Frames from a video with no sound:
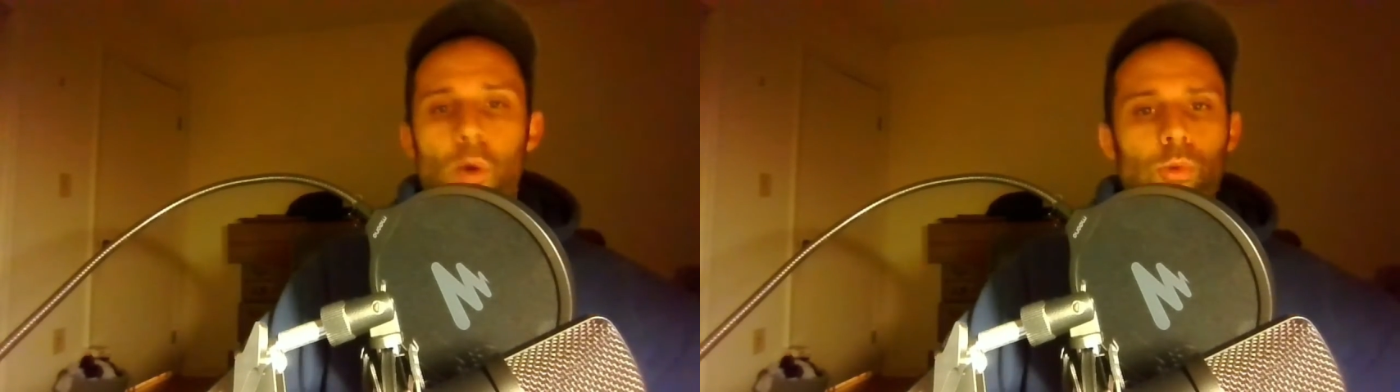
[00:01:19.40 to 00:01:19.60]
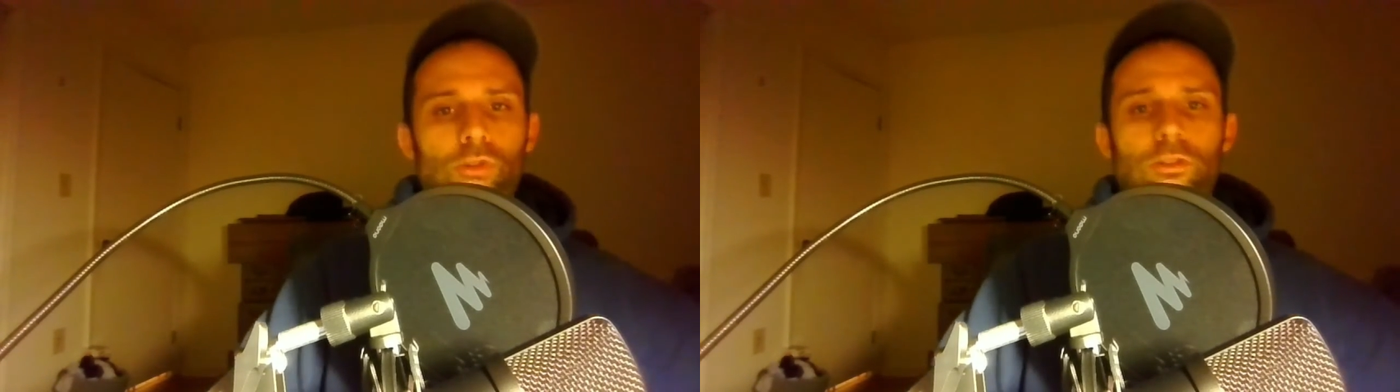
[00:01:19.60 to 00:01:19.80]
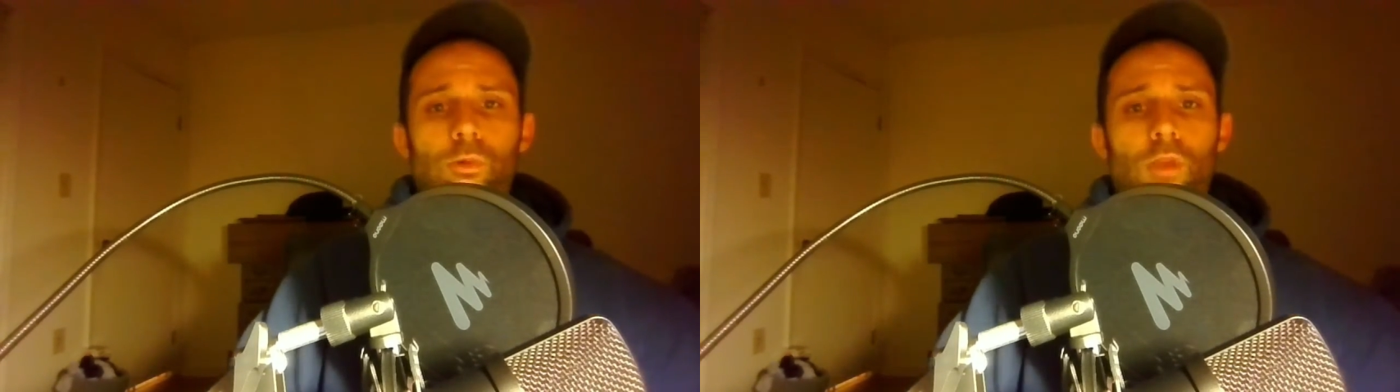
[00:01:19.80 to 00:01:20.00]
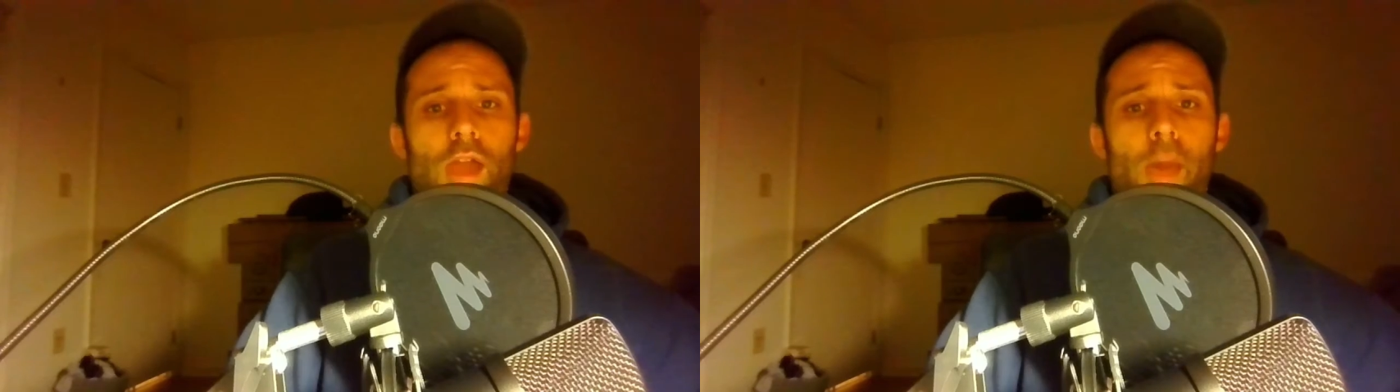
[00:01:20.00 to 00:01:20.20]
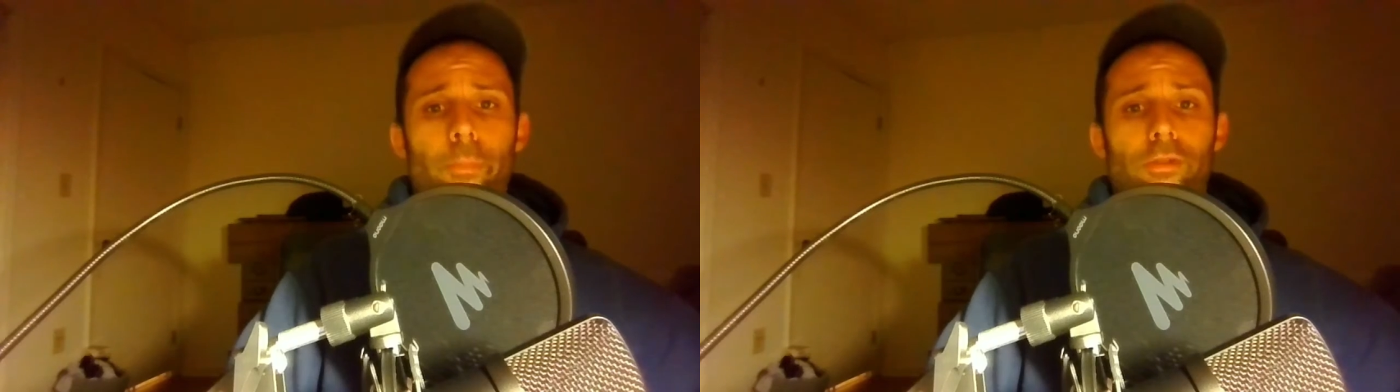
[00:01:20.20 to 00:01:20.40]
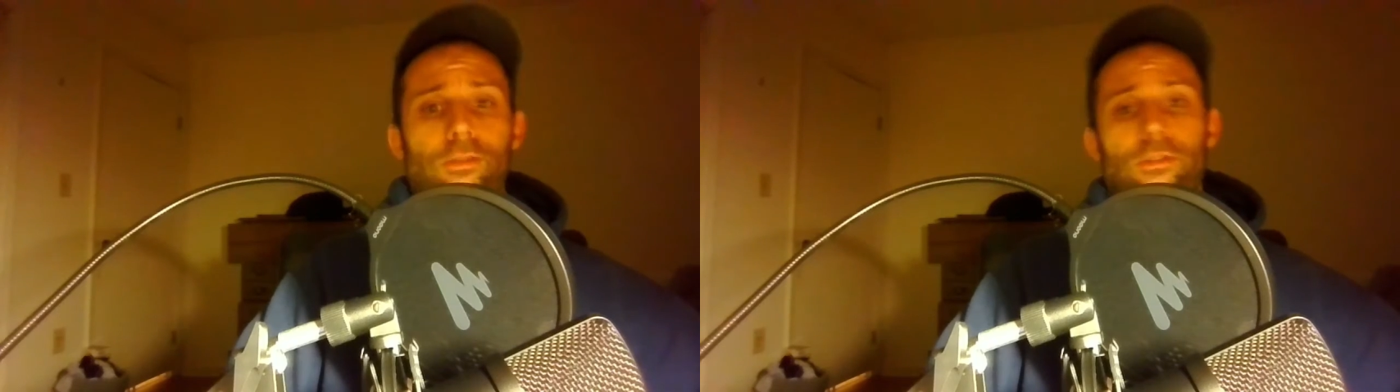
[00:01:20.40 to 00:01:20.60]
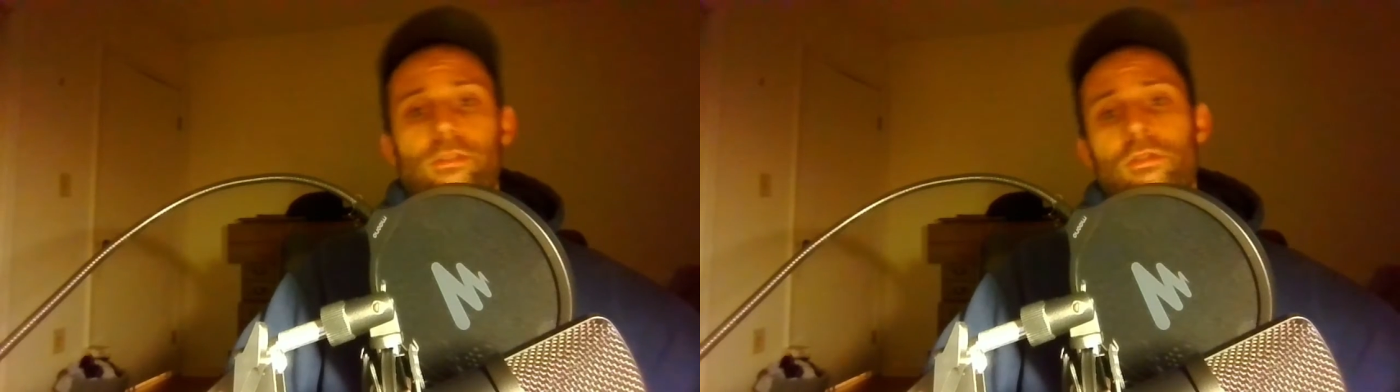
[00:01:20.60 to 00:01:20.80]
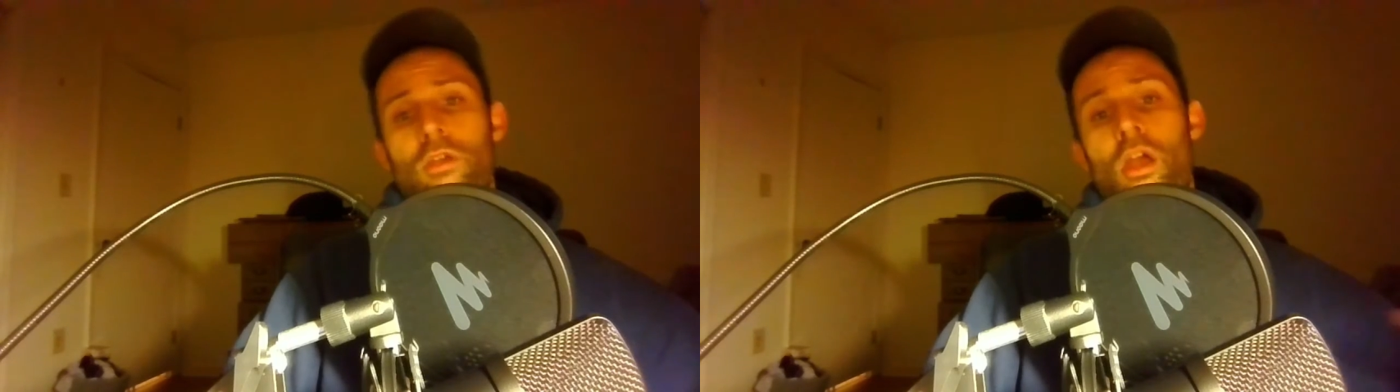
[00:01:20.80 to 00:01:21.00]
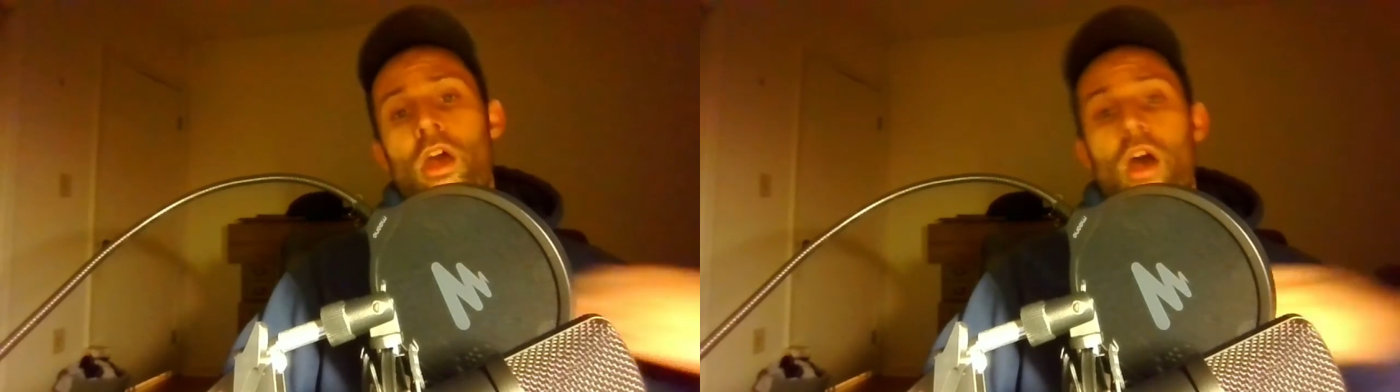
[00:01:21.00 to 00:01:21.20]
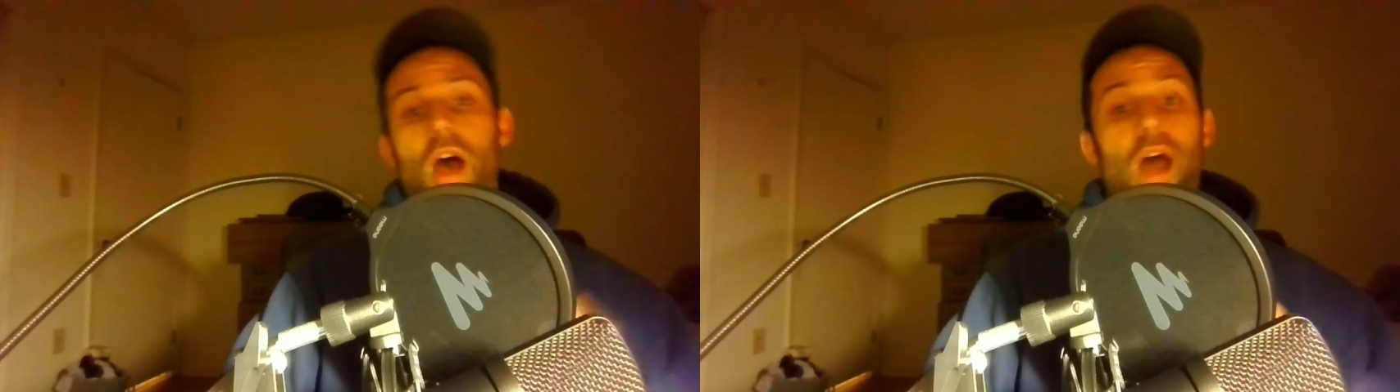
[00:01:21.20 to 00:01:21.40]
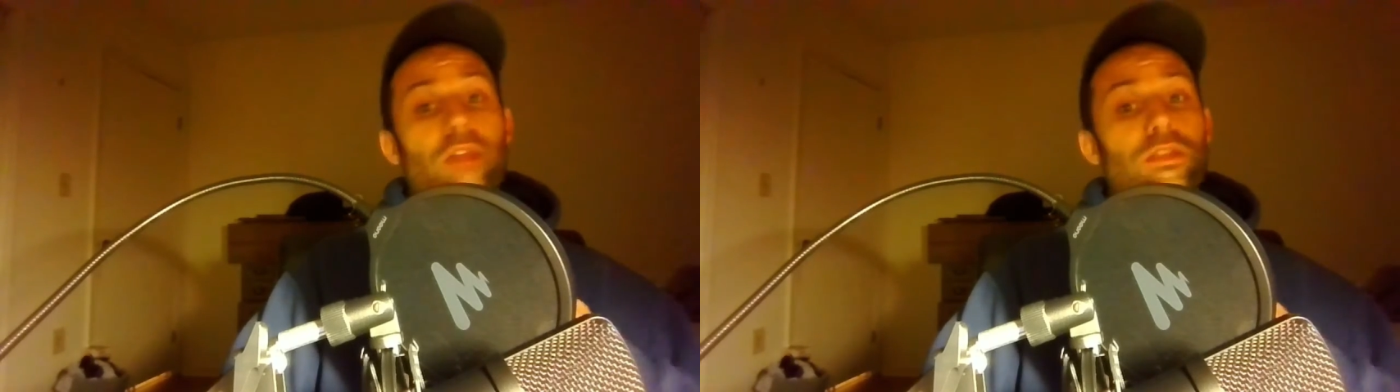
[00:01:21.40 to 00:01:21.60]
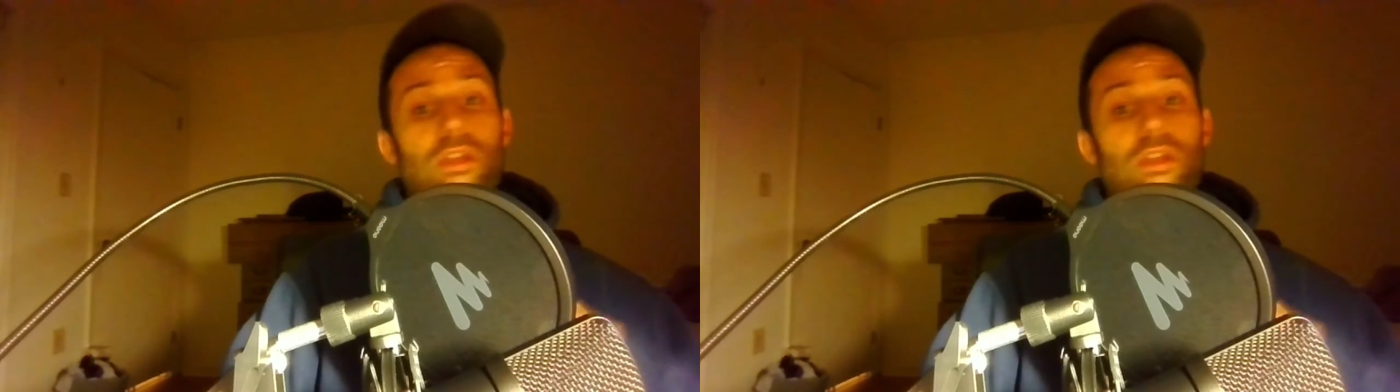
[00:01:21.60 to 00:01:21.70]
and we'll see what happens. I